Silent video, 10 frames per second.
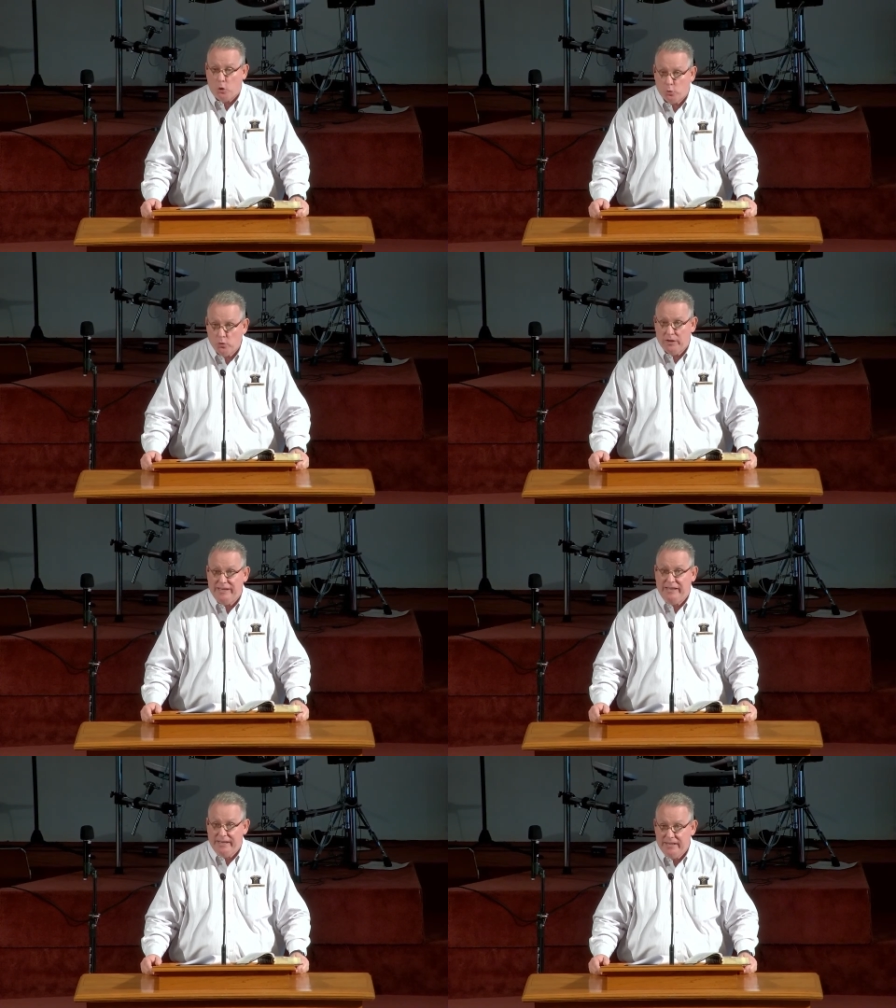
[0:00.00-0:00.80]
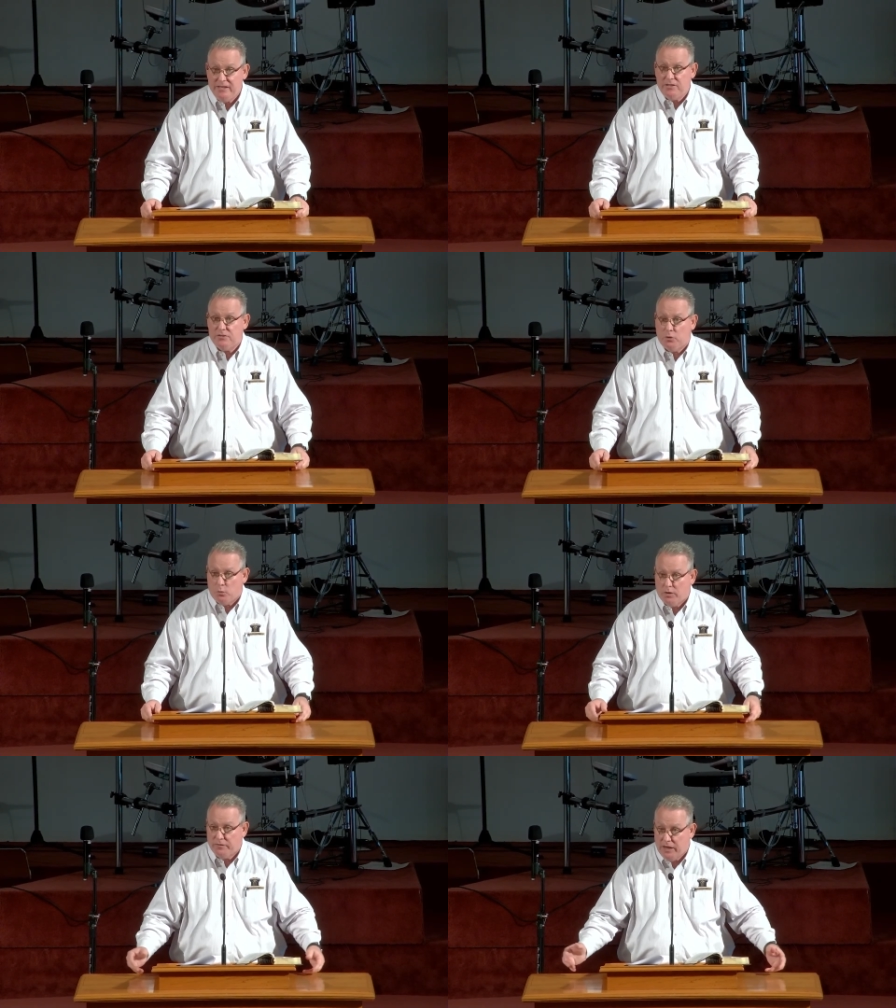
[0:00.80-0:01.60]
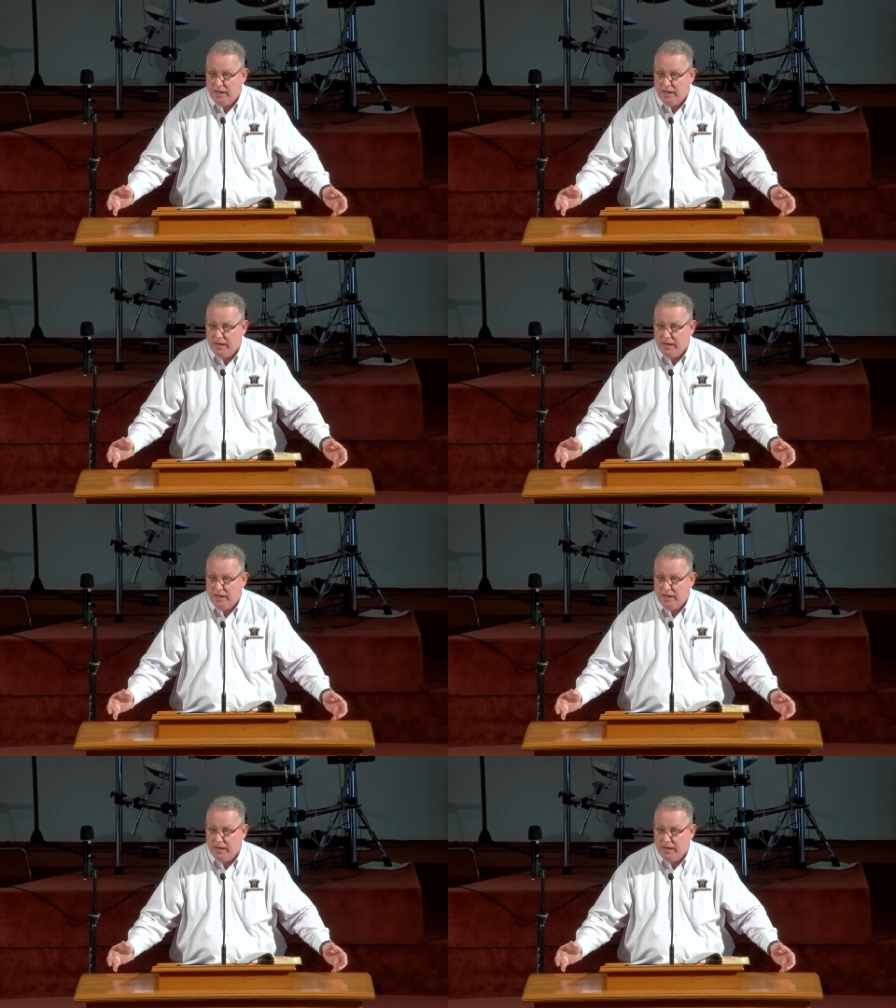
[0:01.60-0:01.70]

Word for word: only is the Word of God?